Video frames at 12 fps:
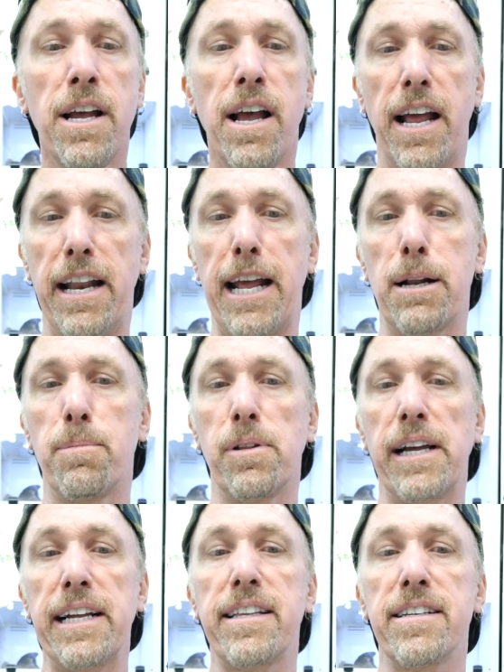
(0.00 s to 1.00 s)
An animal
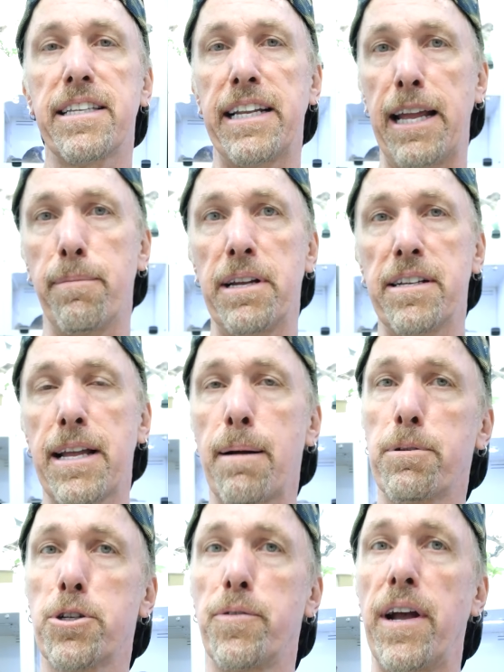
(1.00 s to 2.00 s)
like this, an ambient
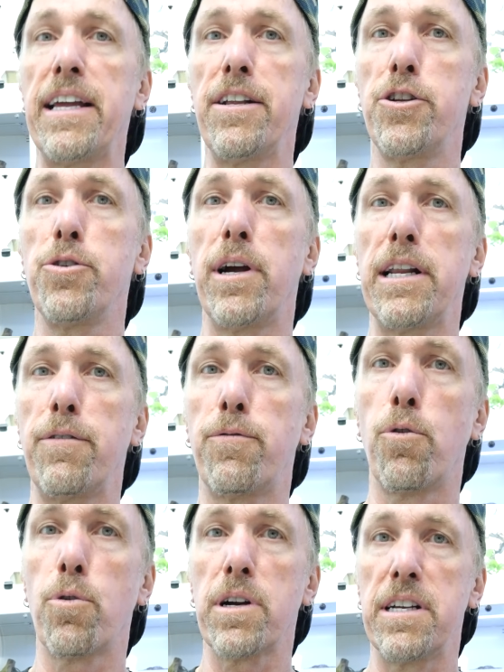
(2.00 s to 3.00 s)
temperature of 82,
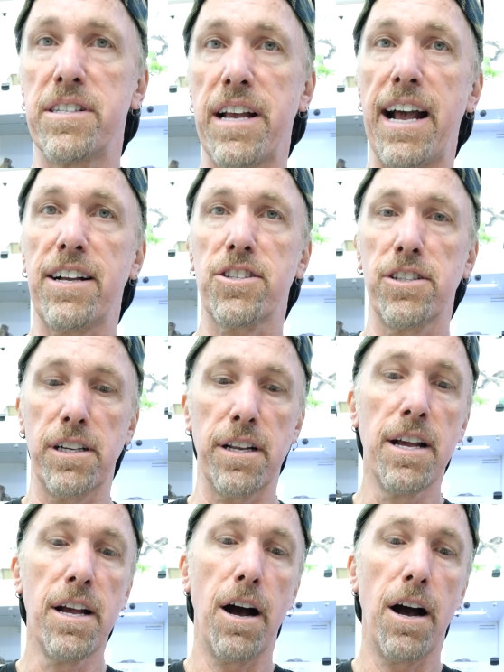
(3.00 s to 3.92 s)
84 is excellent.